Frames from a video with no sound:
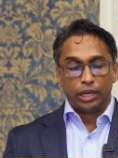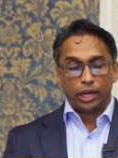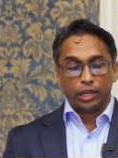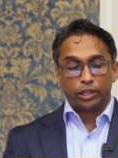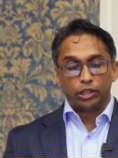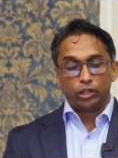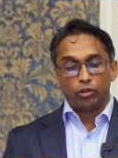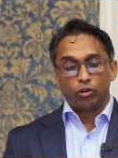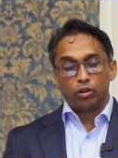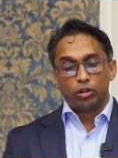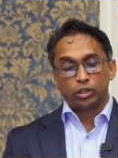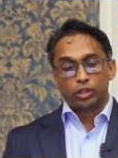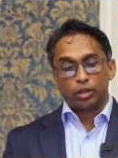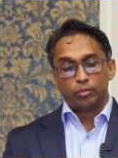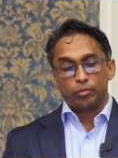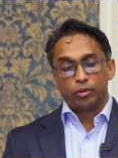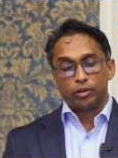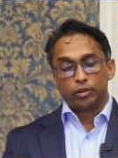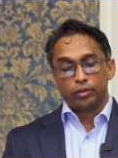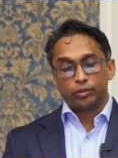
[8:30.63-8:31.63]
And they all
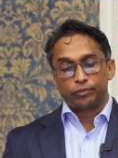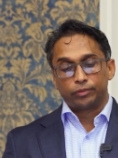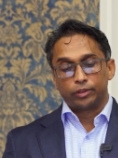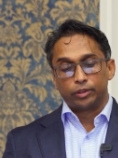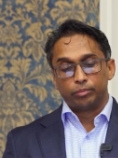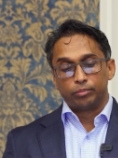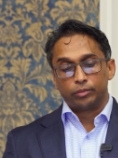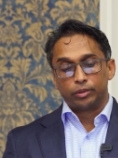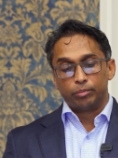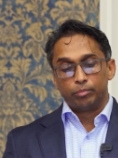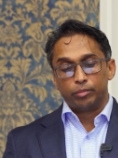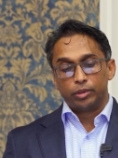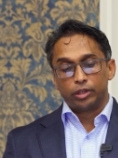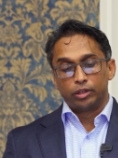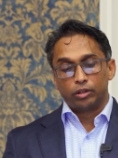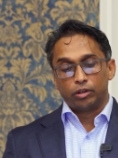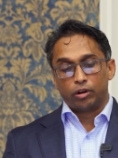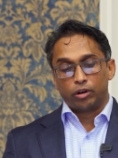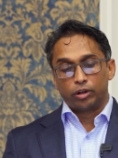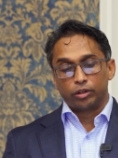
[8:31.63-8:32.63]
come off the
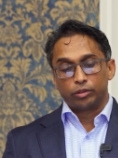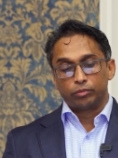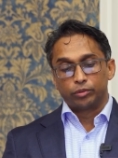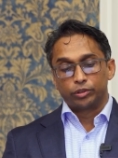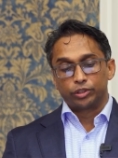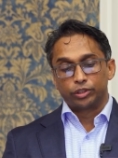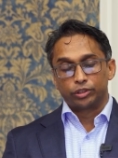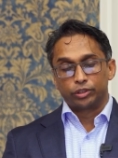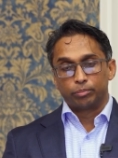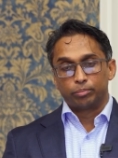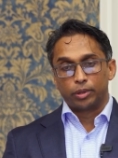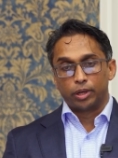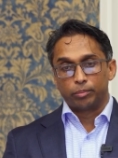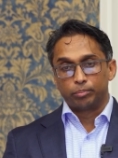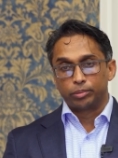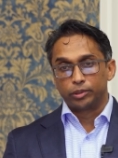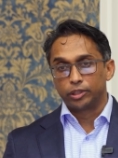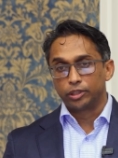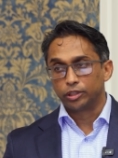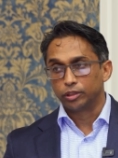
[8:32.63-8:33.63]
middle artery, which is the
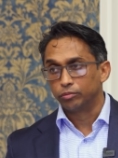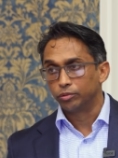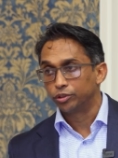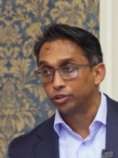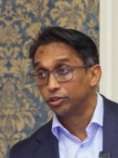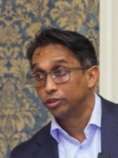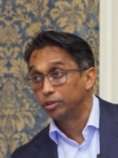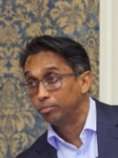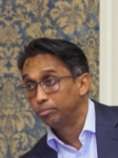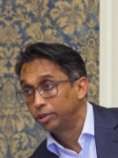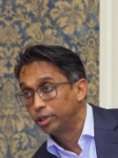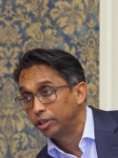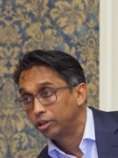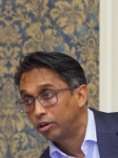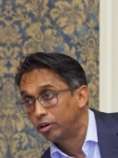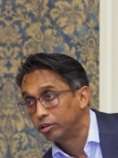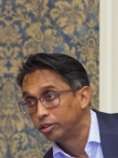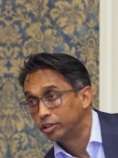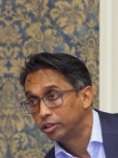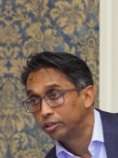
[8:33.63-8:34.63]
popliteal, which is the big
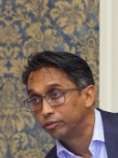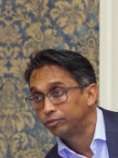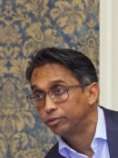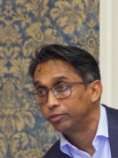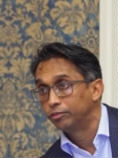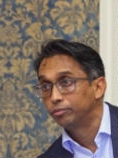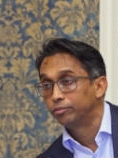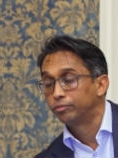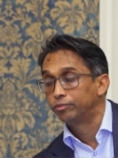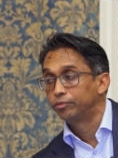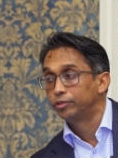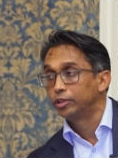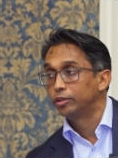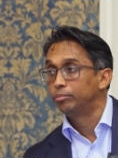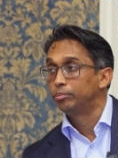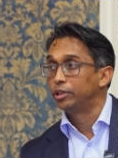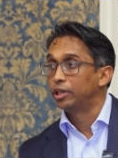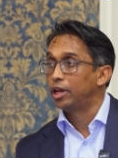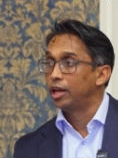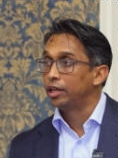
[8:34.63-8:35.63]
artery that if you feel
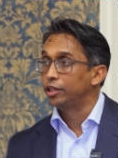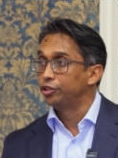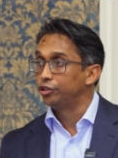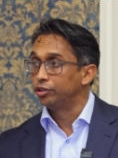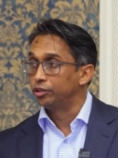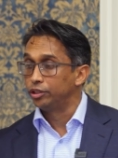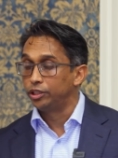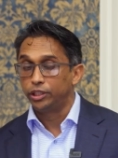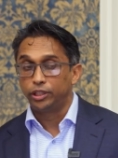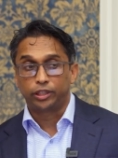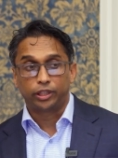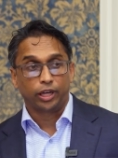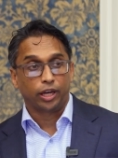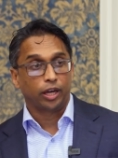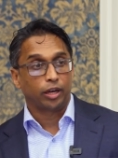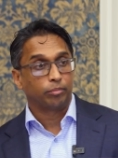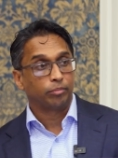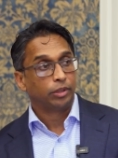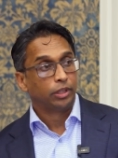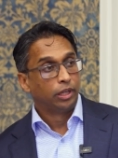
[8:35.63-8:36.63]
behind your
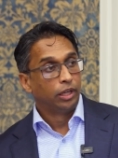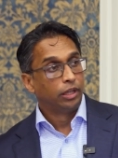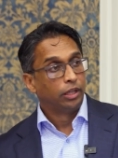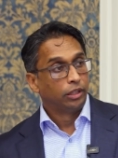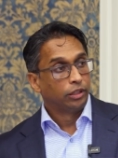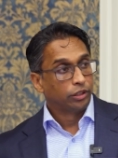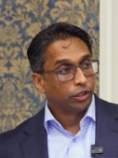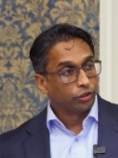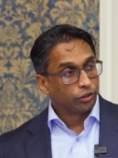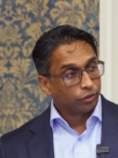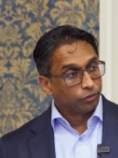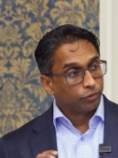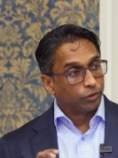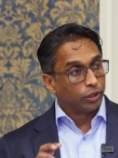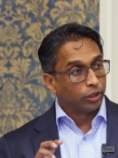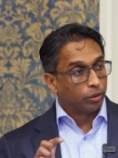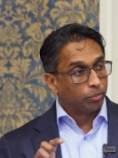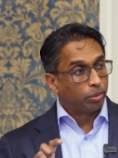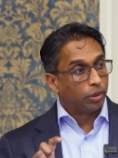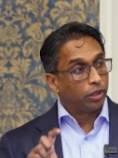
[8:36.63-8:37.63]
kneecap, that you
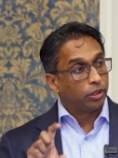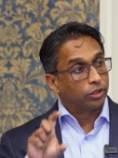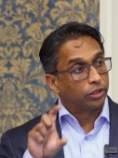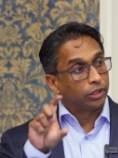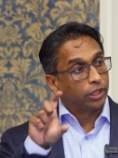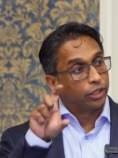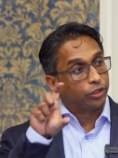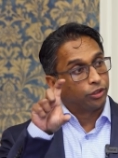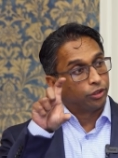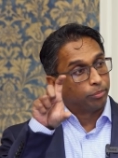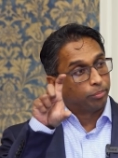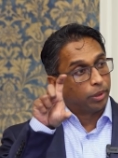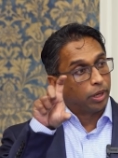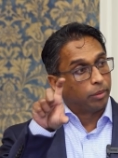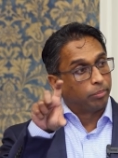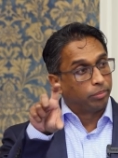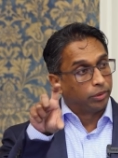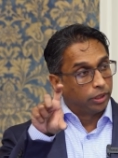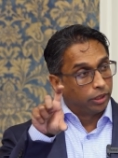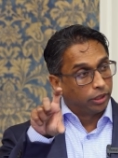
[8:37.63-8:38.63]
feel a pulse, that's your
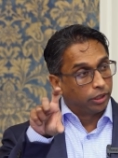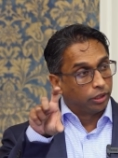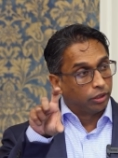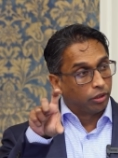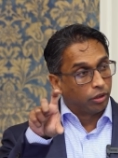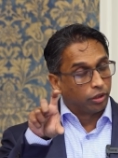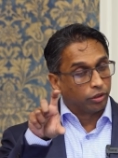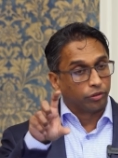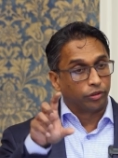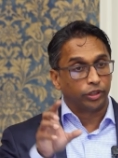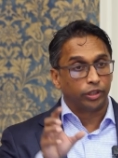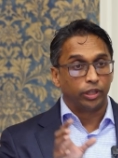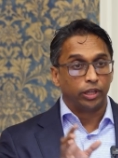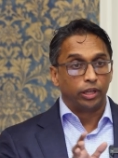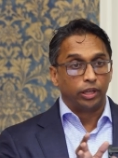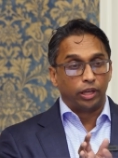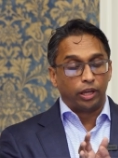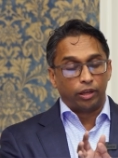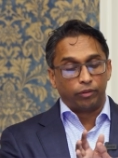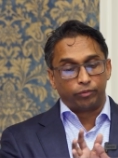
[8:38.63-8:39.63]
popliteal artery.
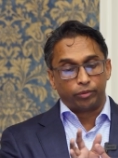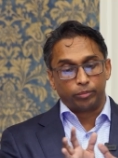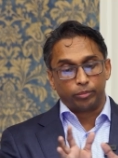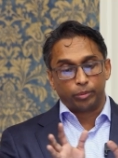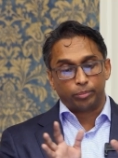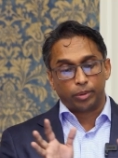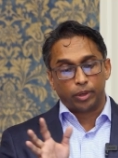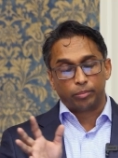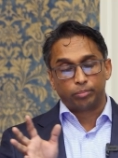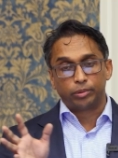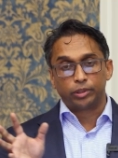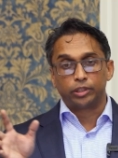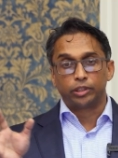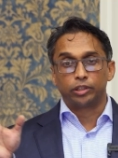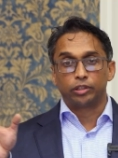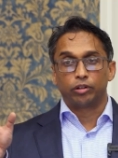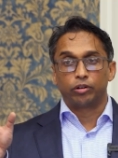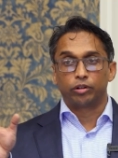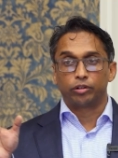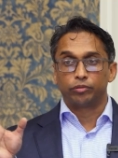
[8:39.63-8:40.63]
And from the
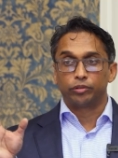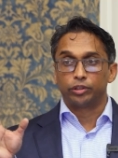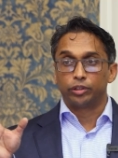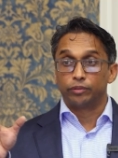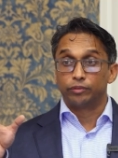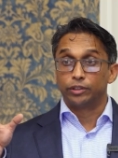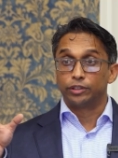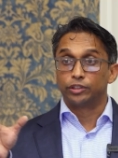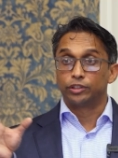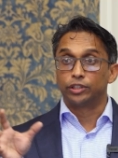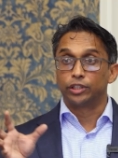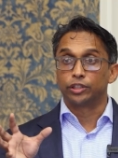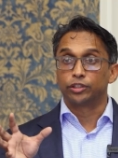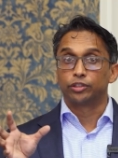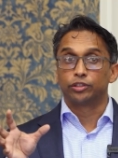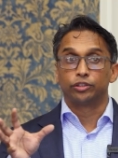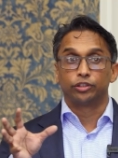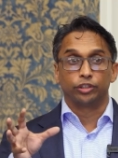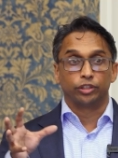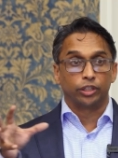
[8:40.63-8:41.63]
popliteal artery, you have the
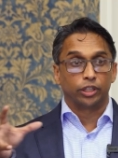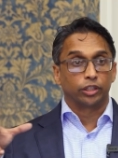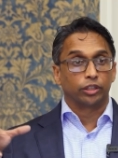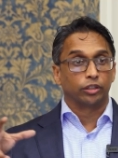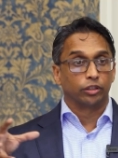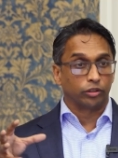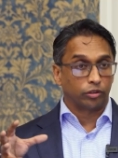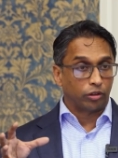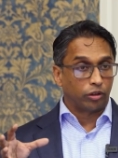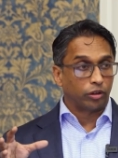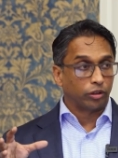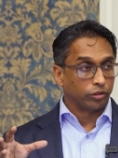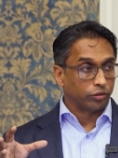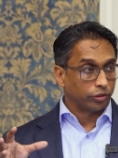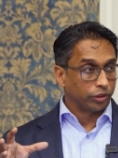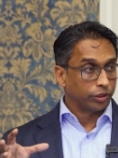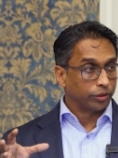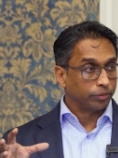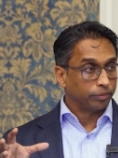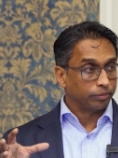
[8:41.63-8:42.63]
6 genicular
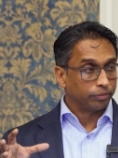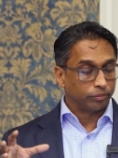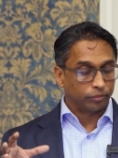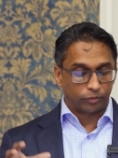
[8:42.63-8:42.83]
arteries.